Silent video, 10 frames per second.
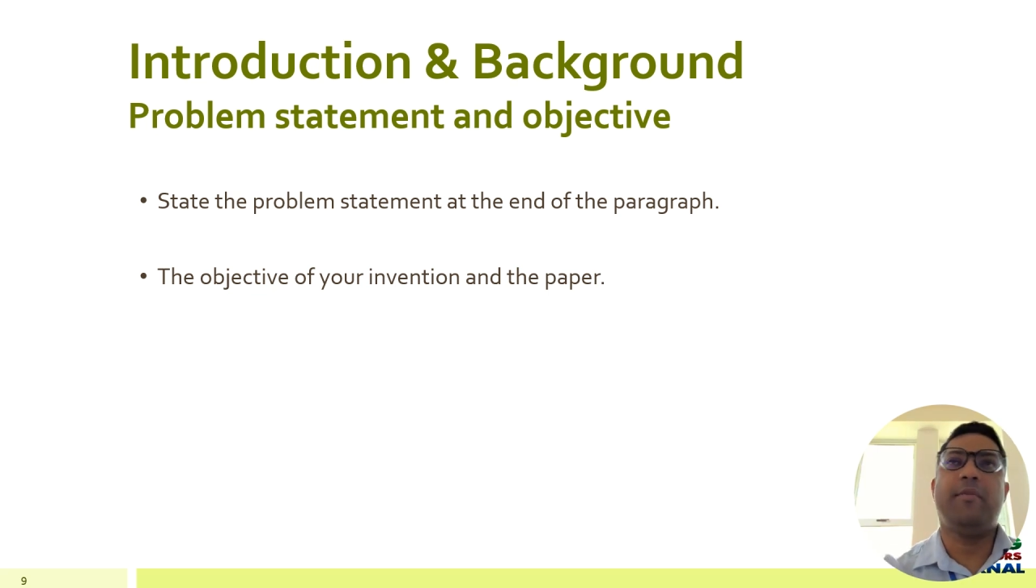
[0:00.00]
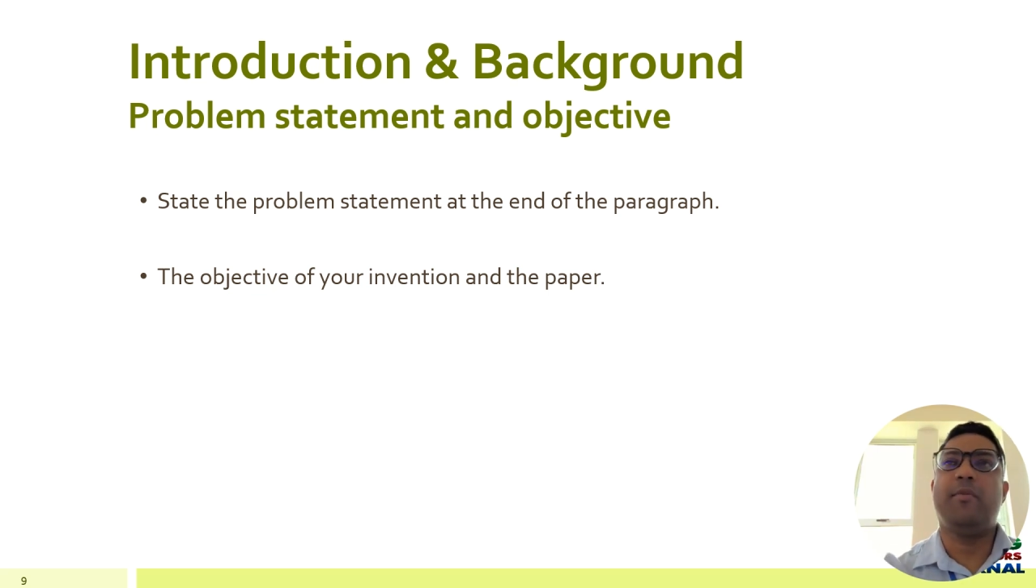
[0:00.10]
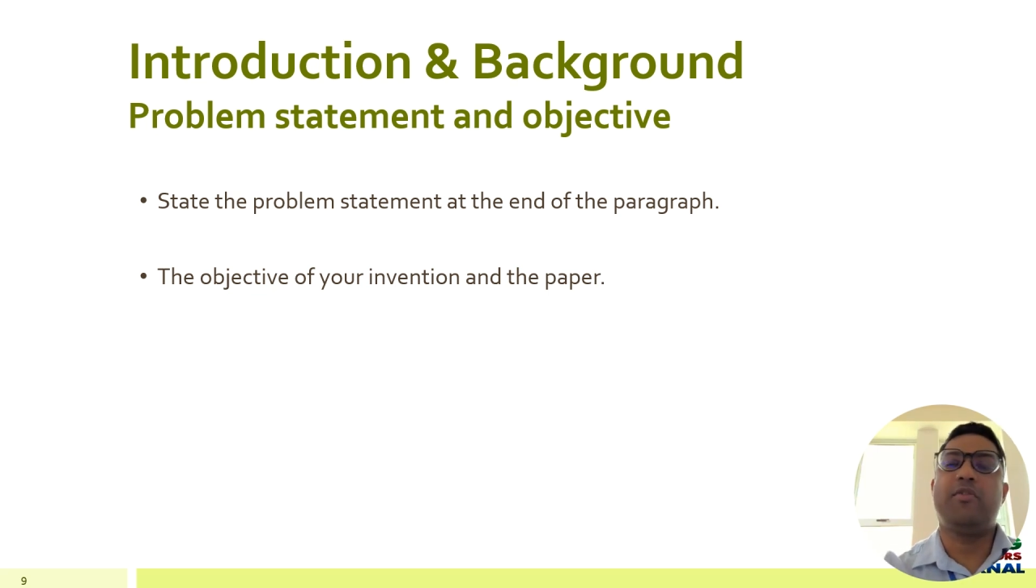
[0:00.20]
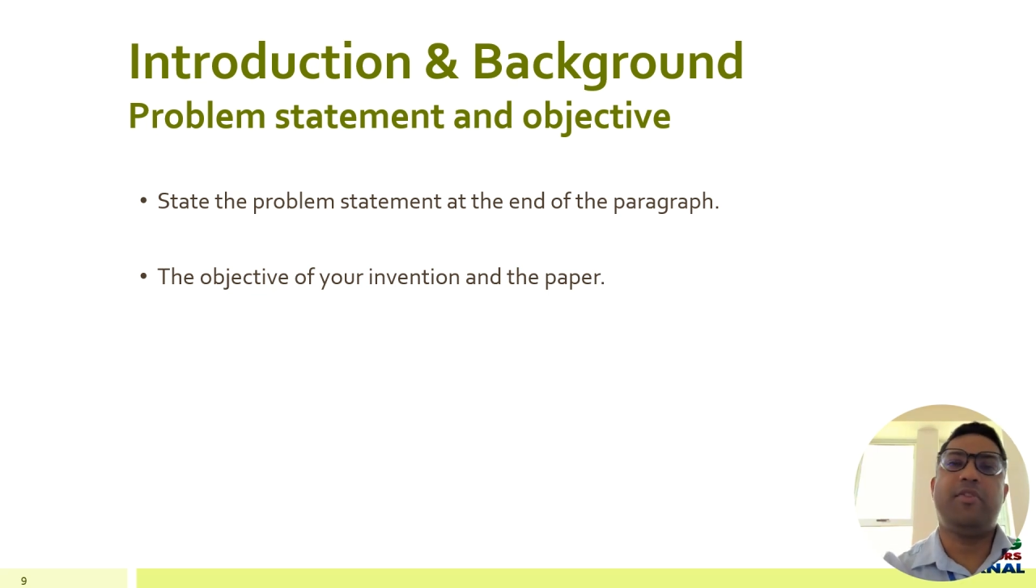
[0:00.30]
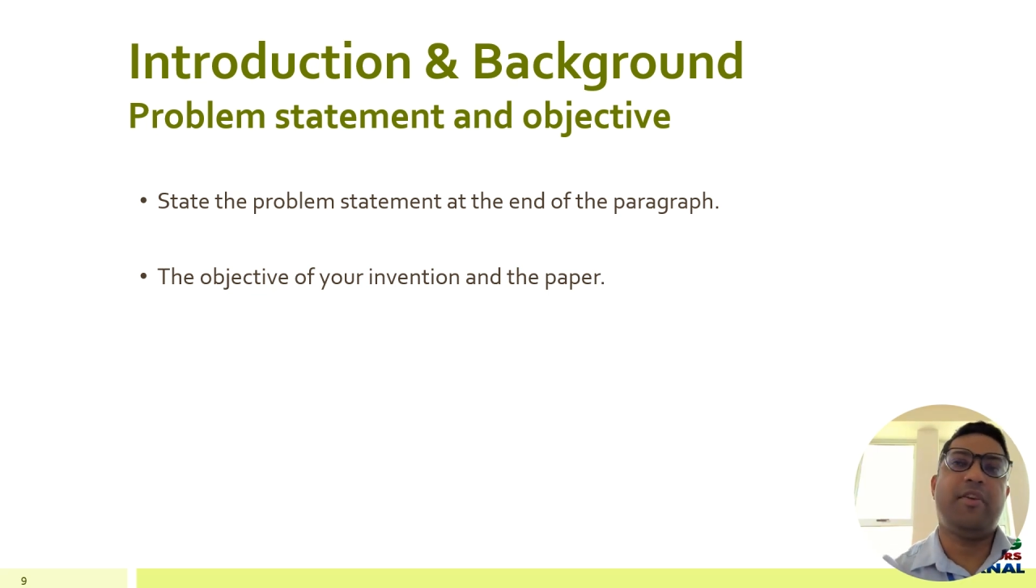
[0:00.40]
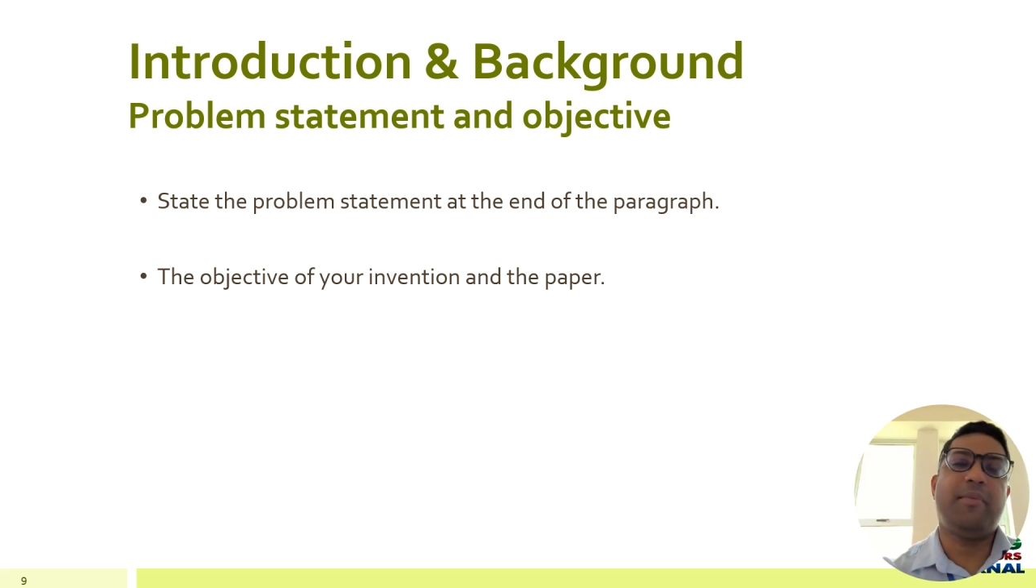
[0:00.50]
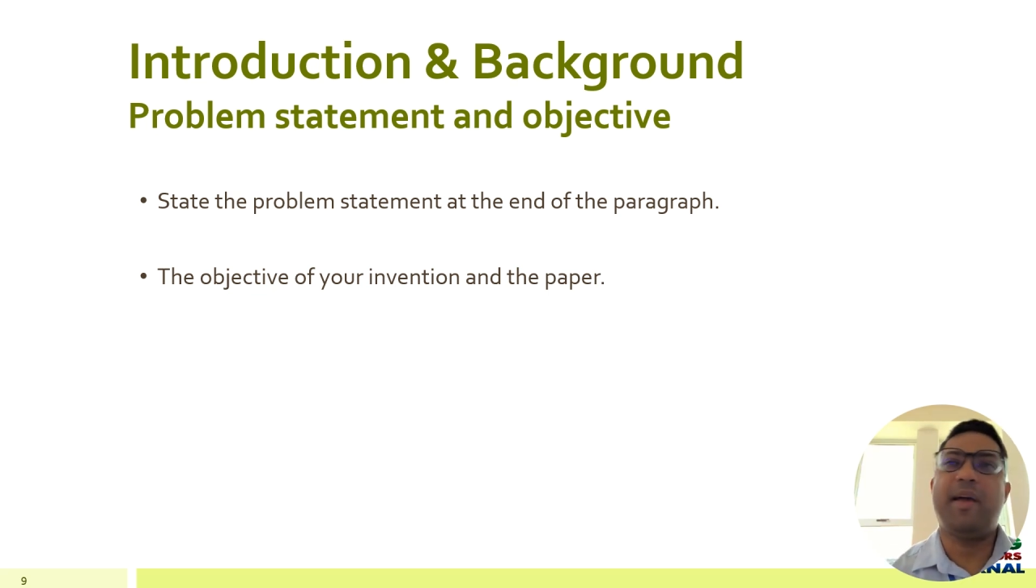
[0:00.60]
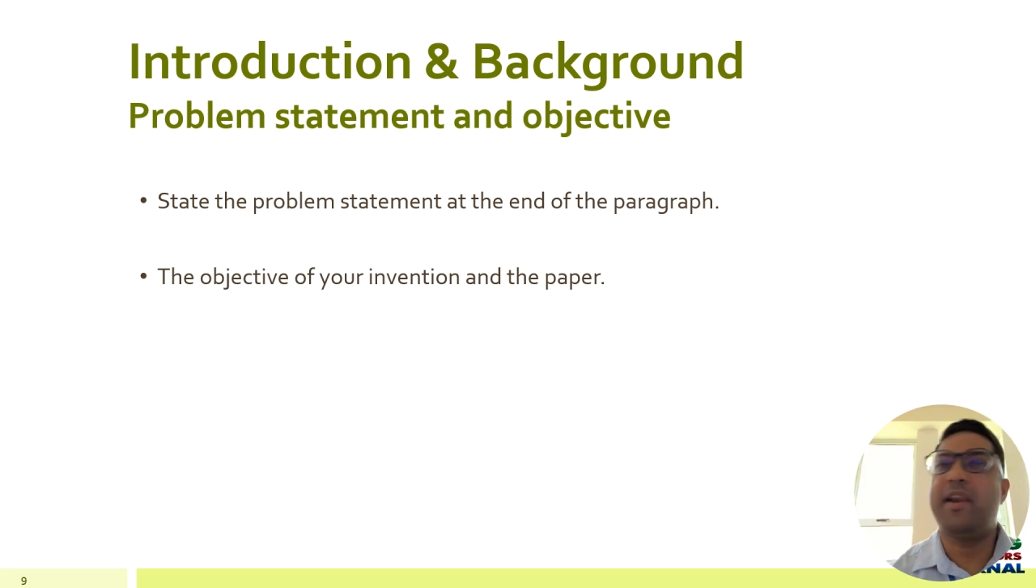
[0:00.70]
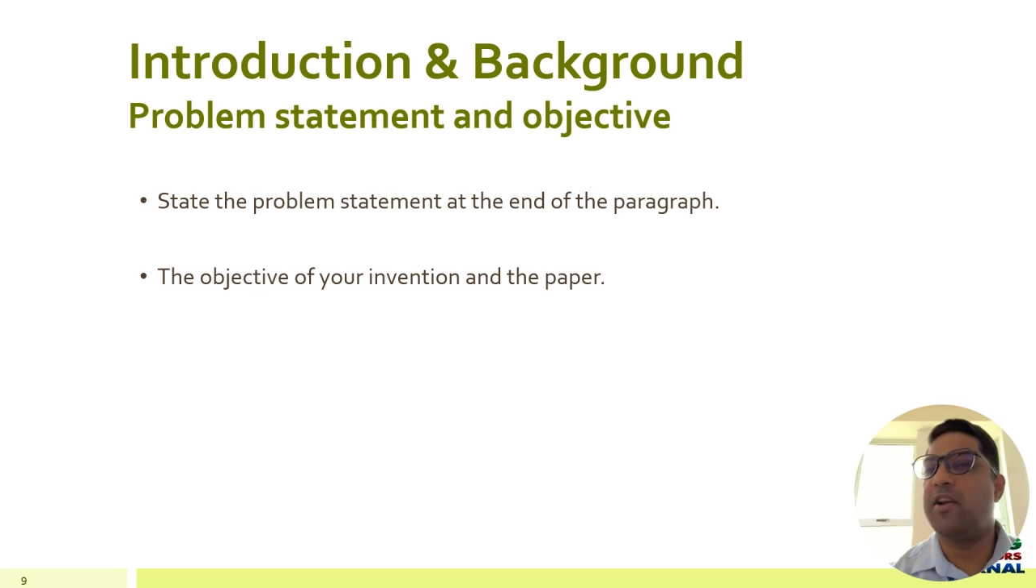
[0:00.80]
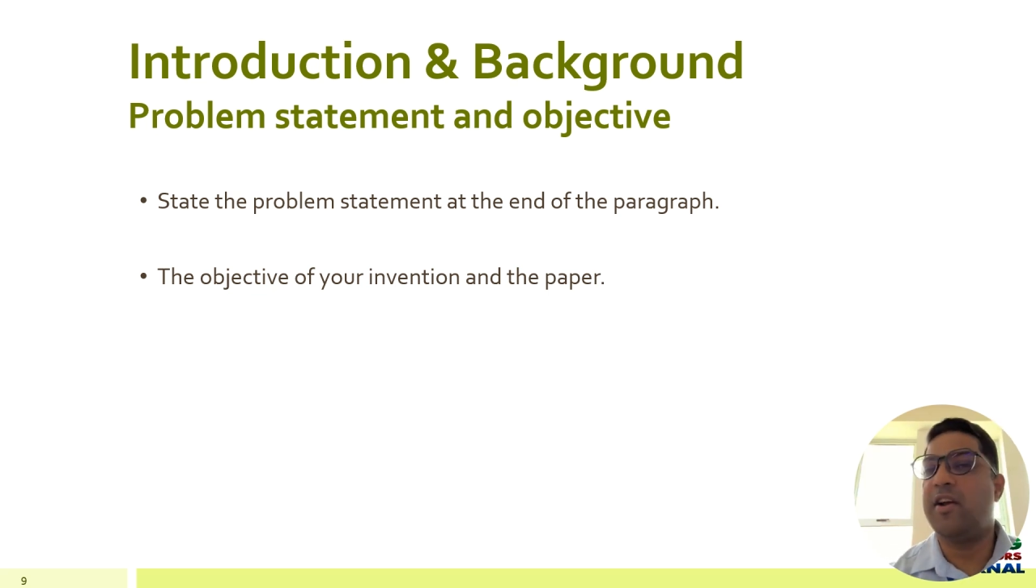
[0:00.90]
About three
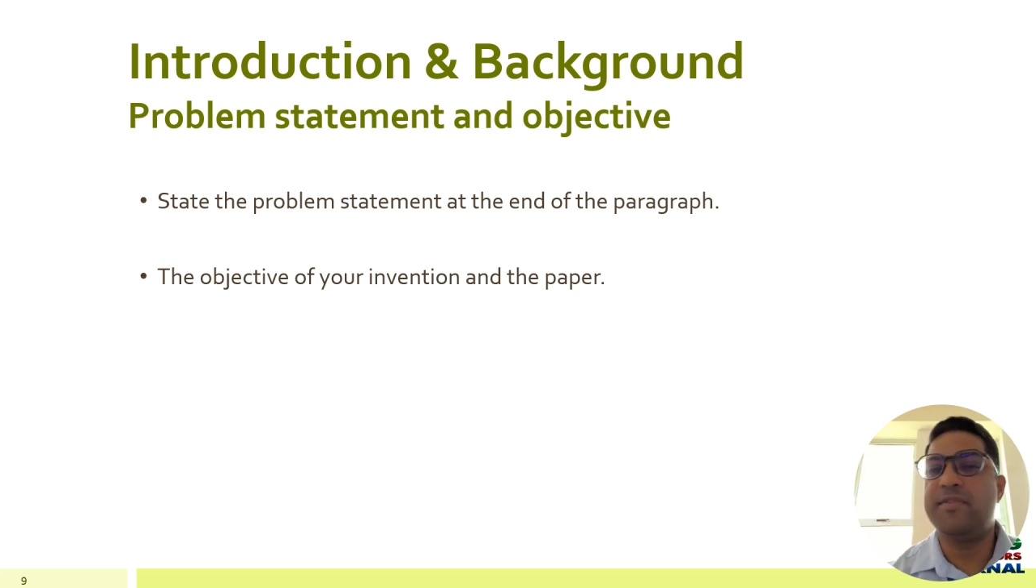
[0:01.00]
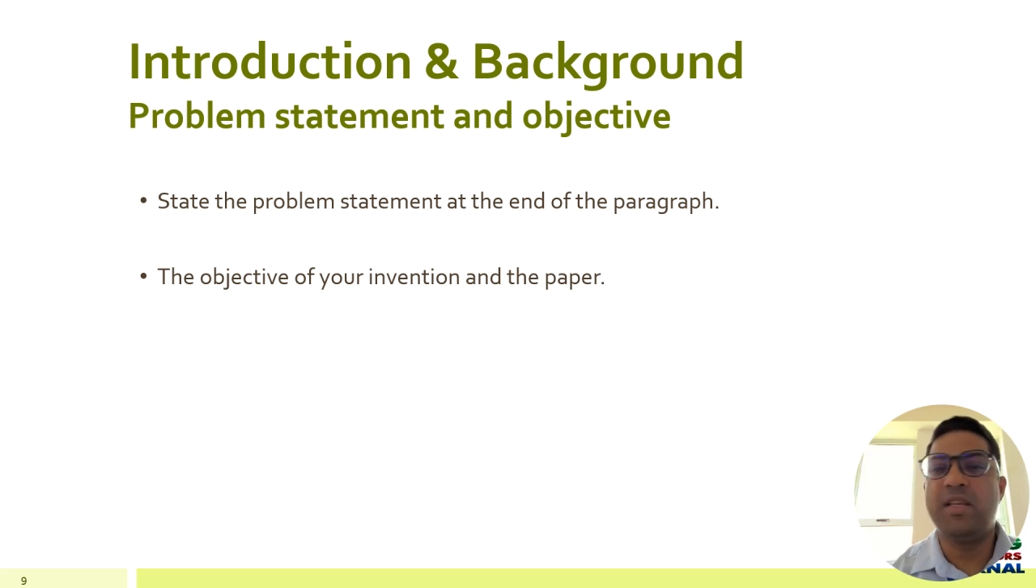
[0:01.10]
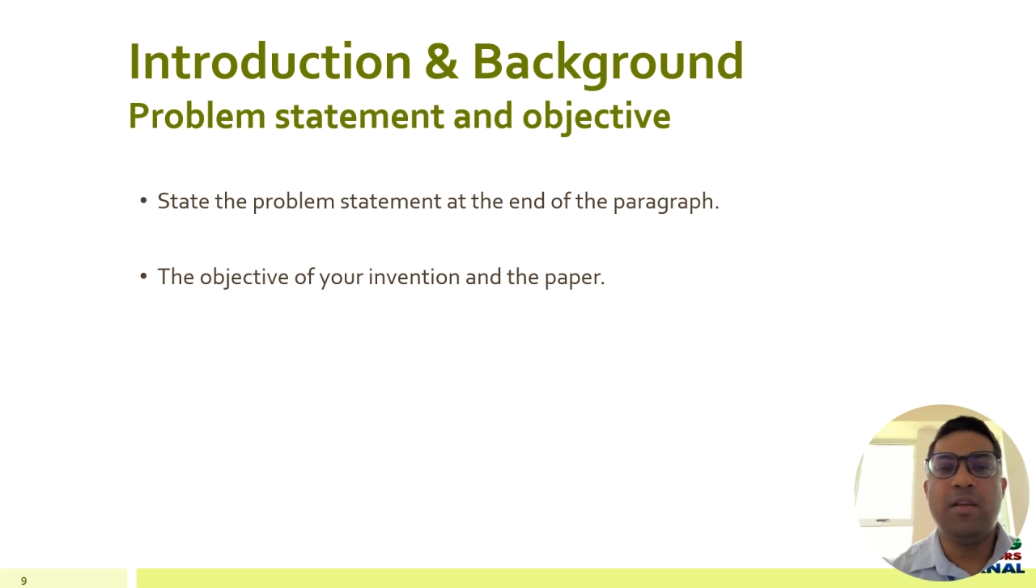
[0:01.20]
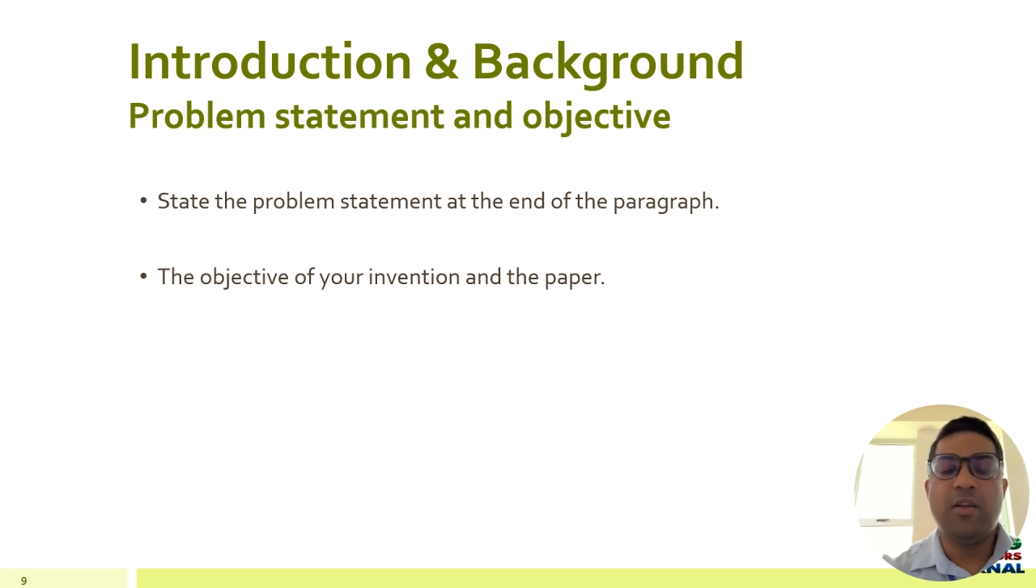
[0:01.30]
paragraphs